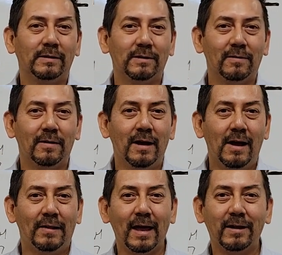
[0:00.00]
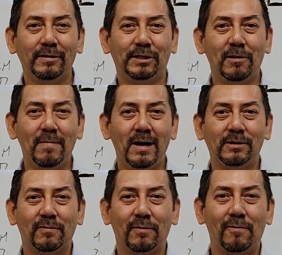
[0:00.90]
So thank you so
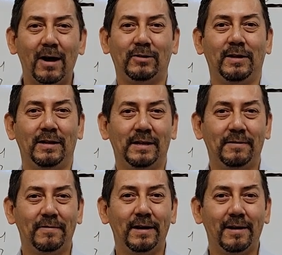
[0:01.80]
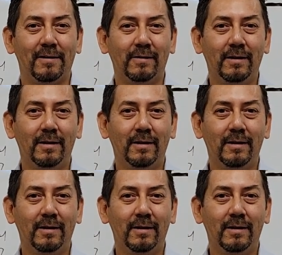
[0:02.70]
much for watching this video.